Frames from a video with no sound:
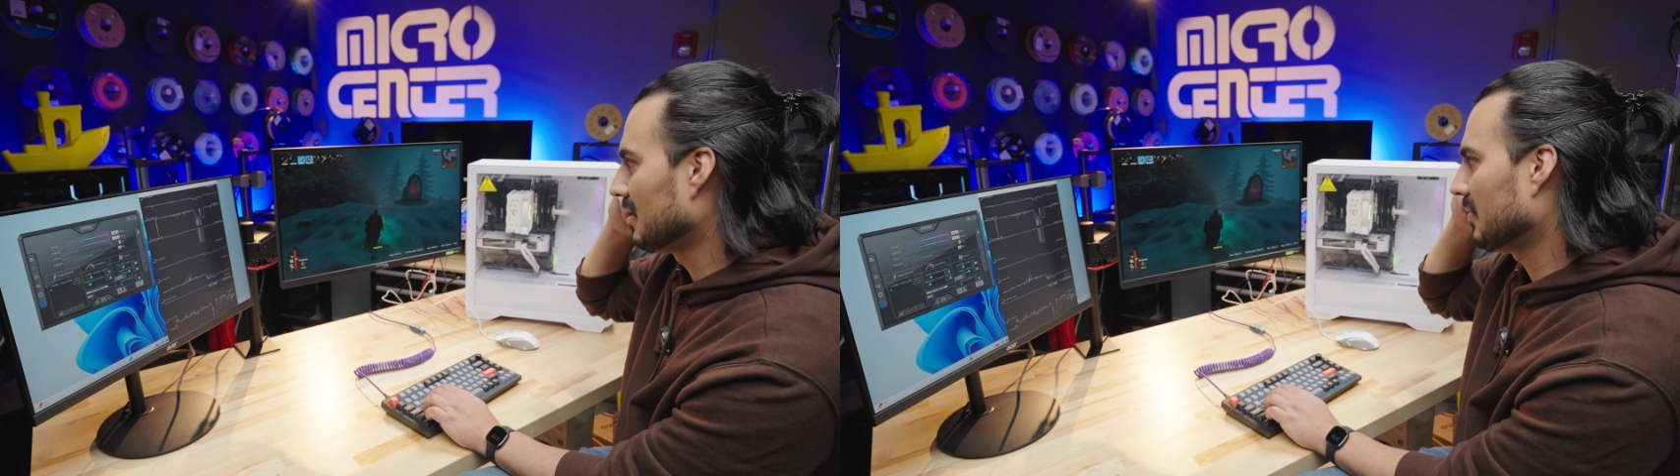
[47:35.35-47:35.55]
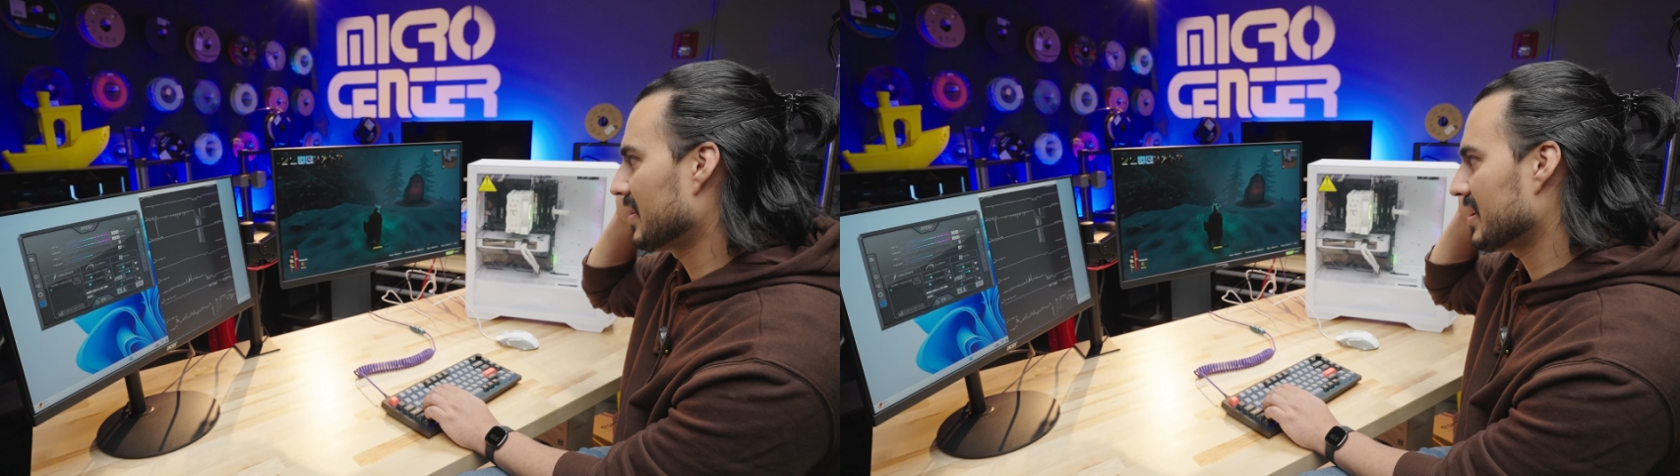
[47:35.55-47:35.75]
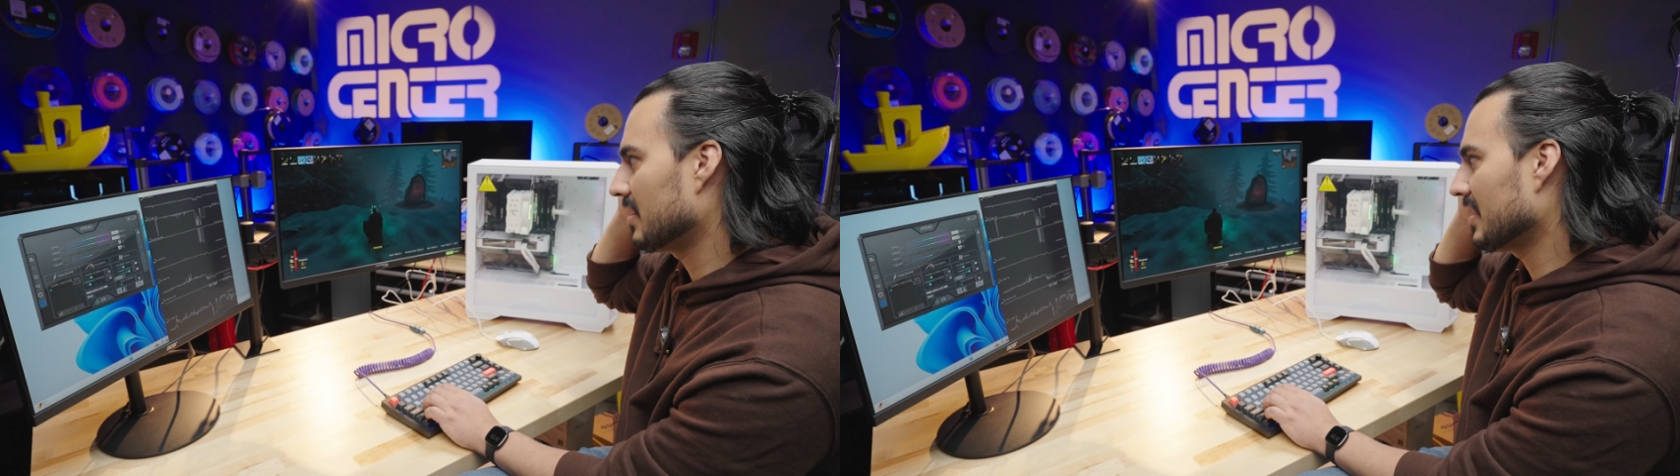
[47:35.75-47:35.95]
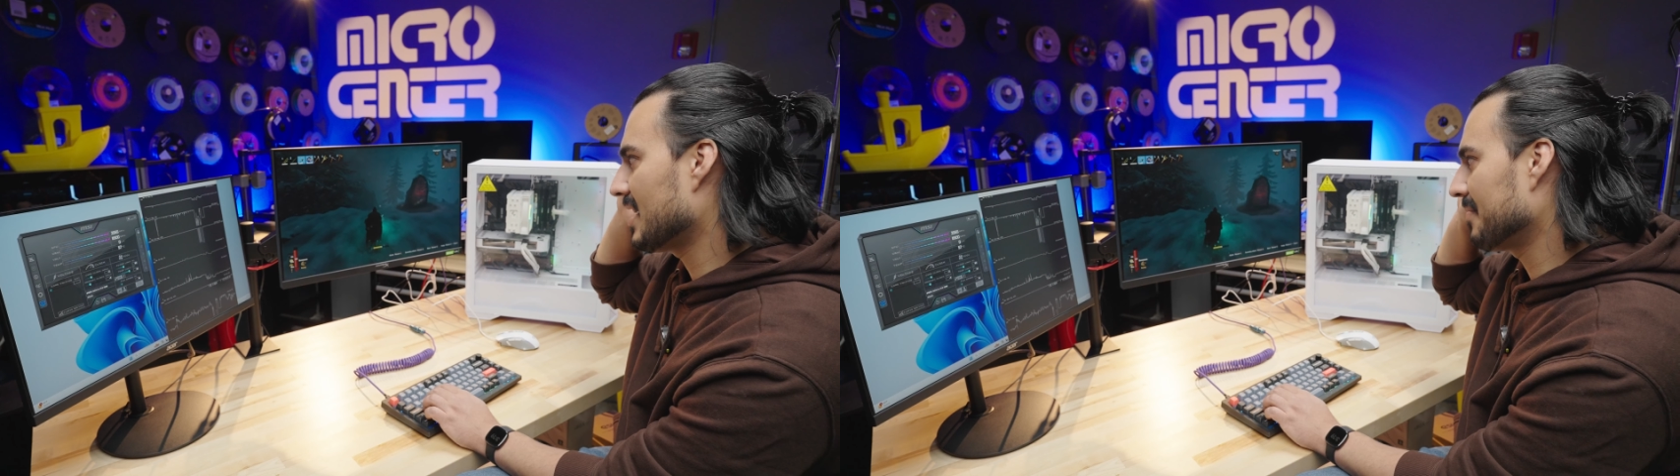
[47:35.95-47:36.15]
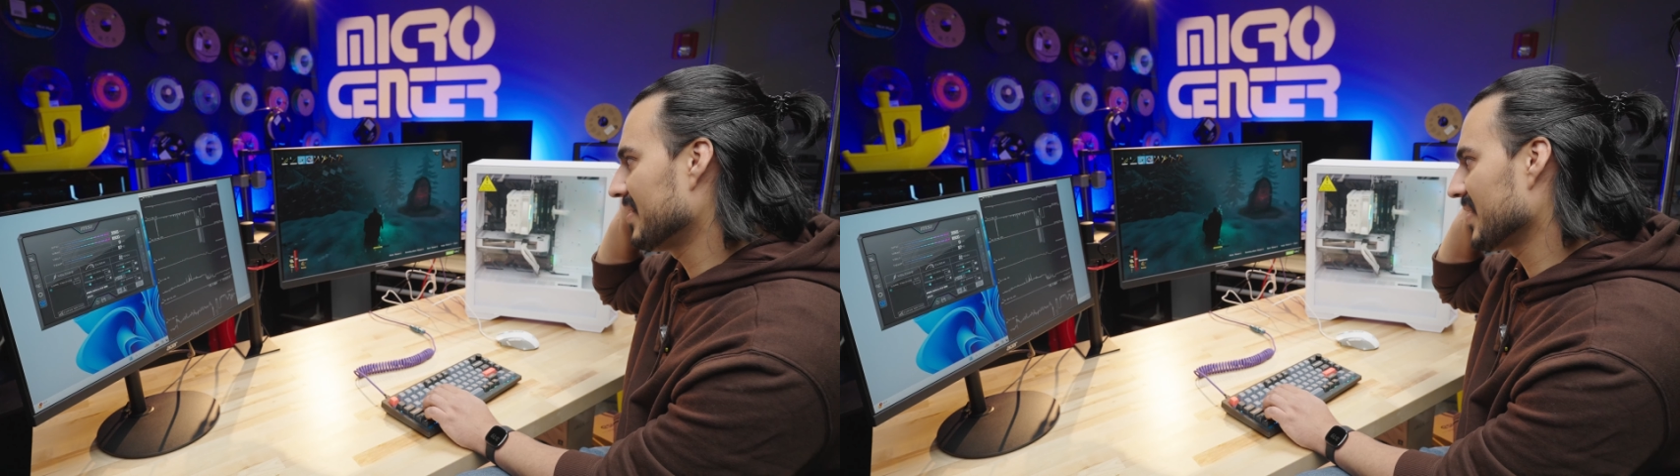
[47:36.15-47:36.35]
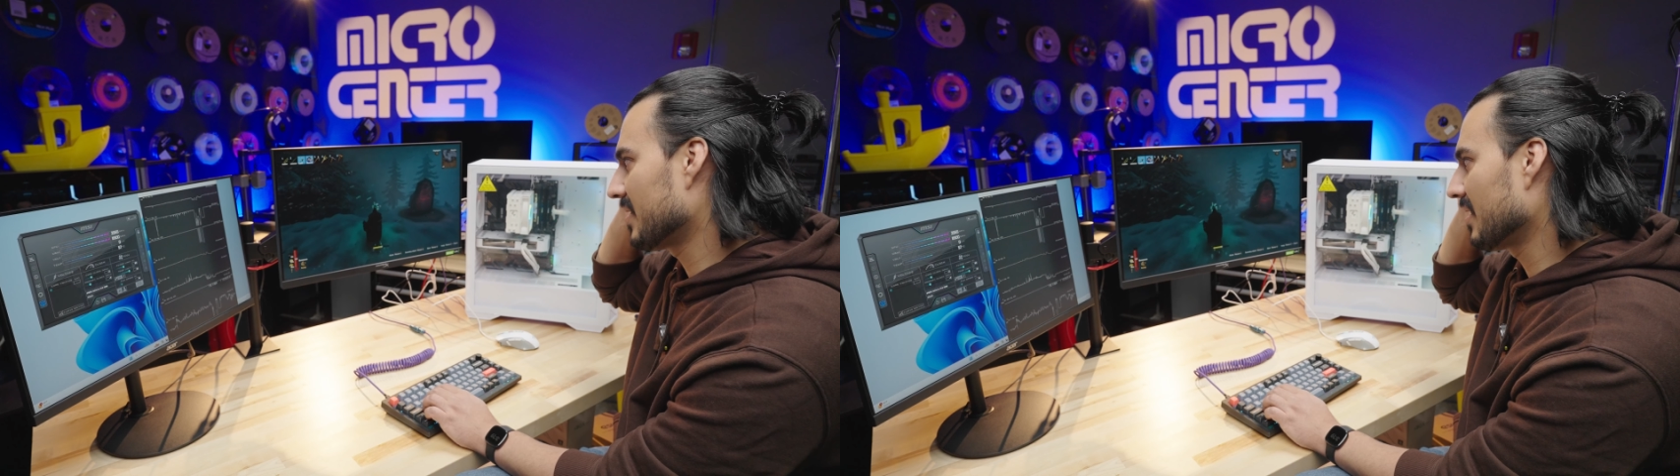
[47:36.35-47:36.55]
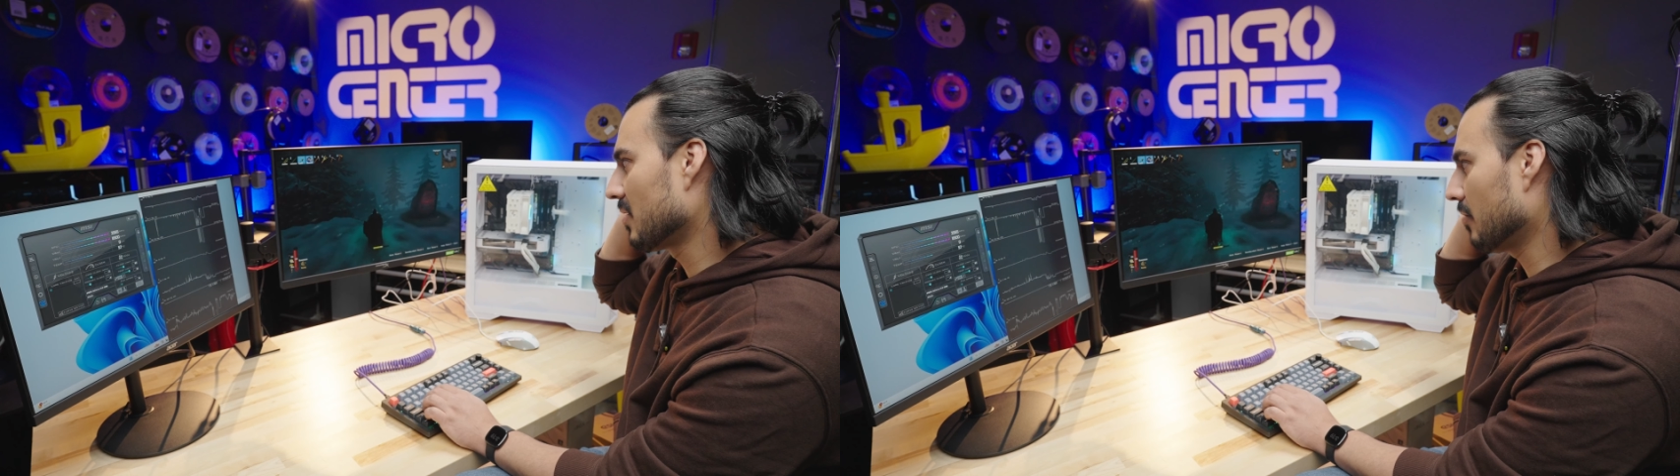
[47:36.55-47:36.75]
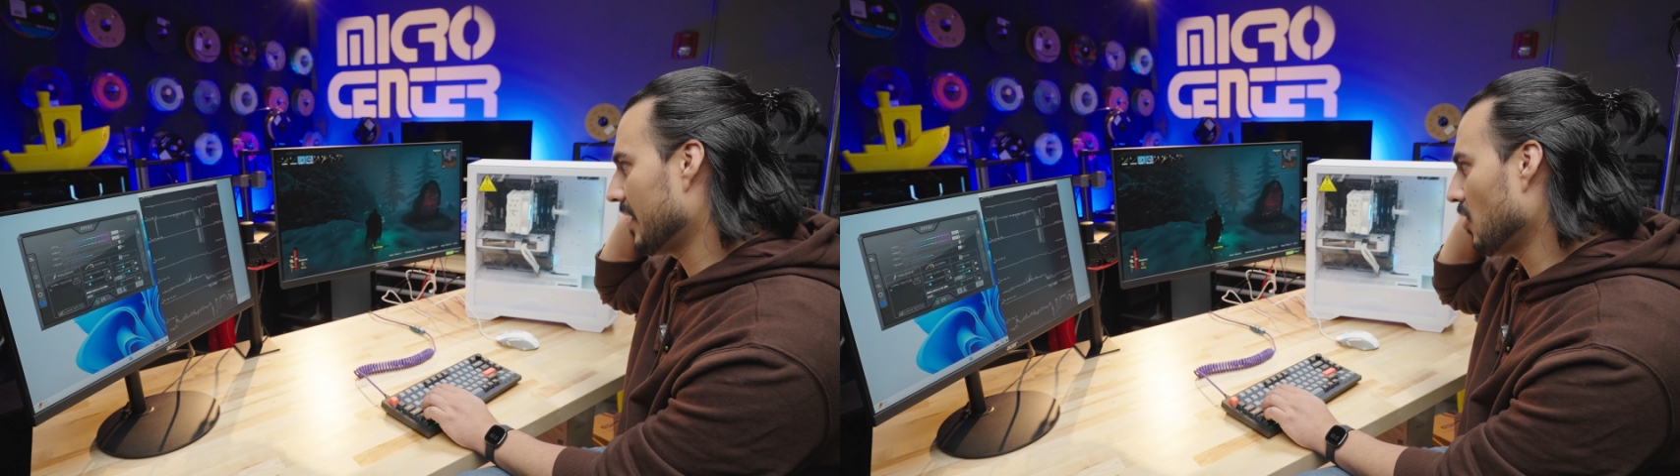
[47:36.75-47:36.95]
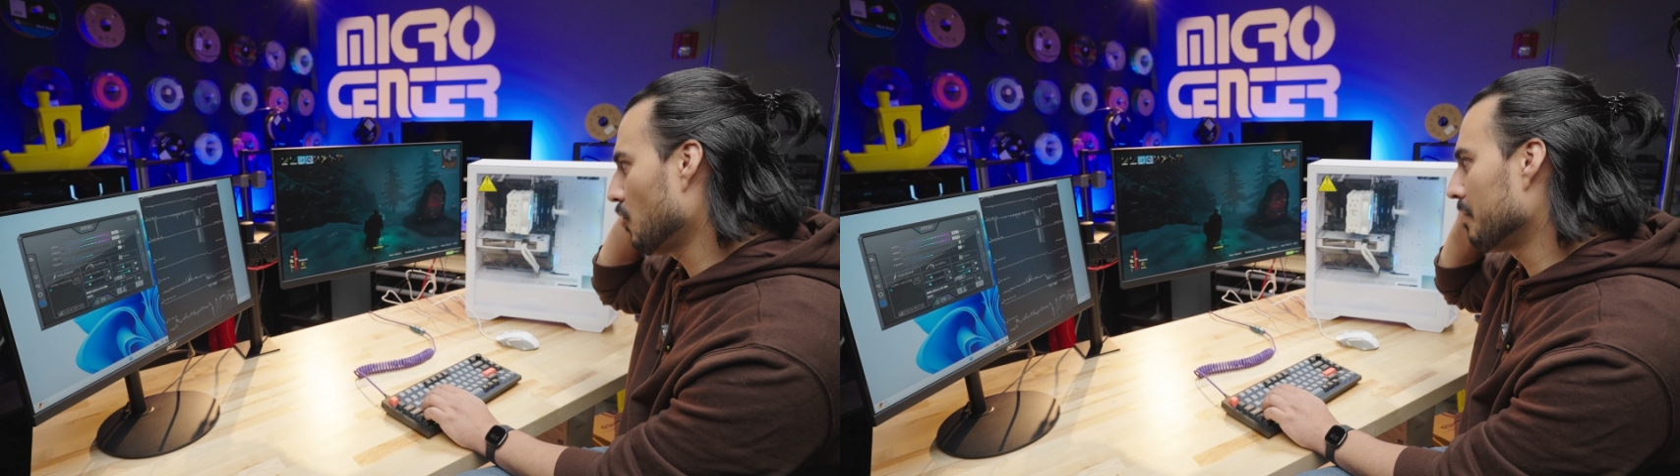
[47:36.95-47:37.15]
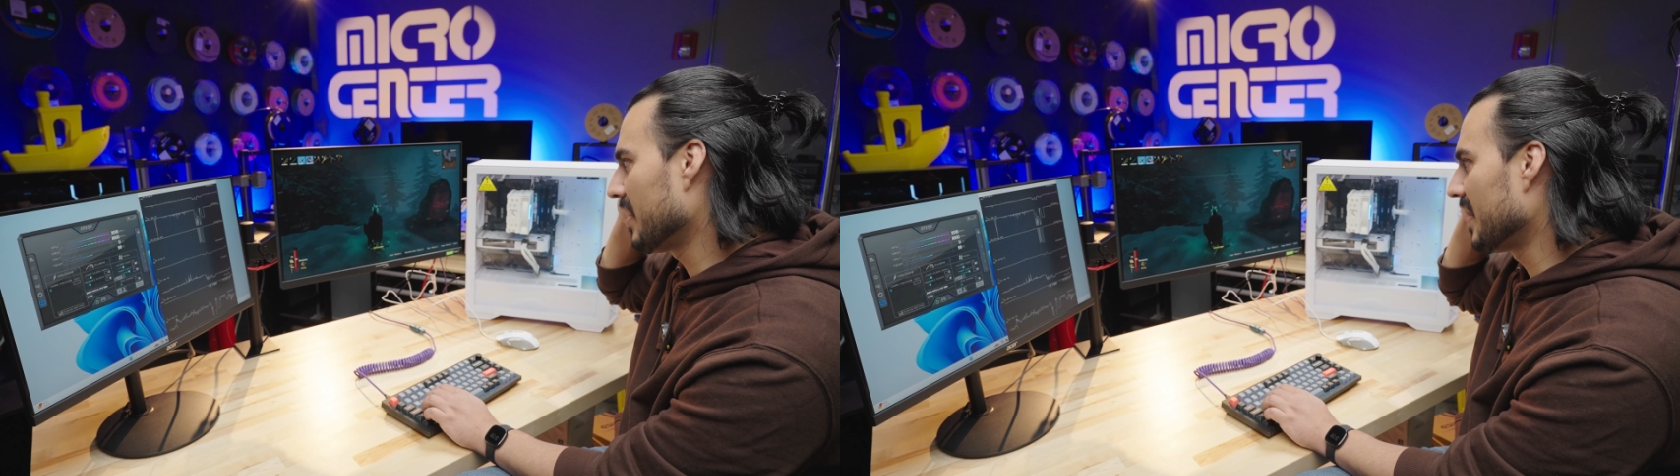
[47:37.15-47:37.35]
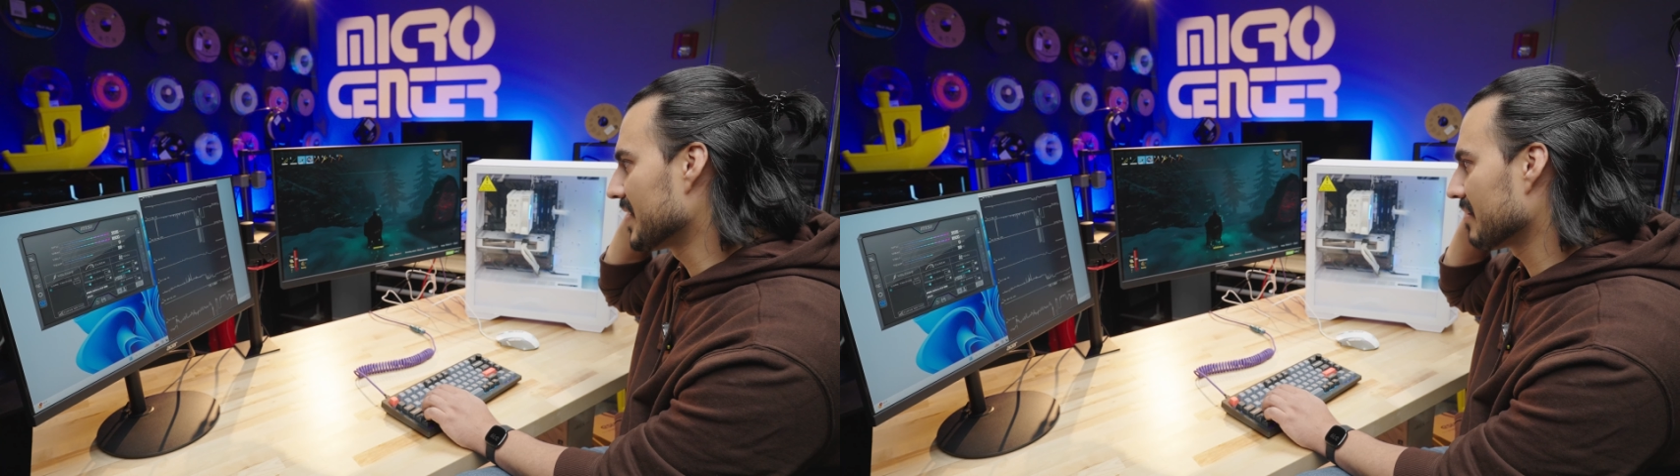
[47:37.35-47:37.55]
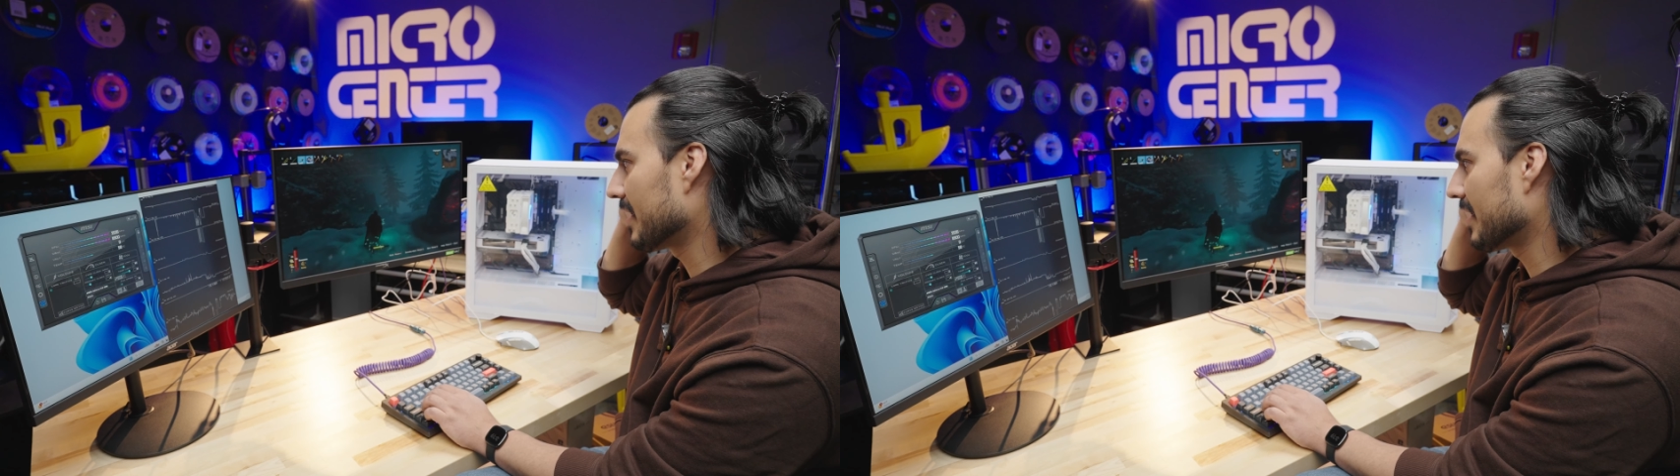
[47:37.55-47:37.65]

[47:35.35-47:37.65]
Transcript: I want to see what happens when I go to my home base,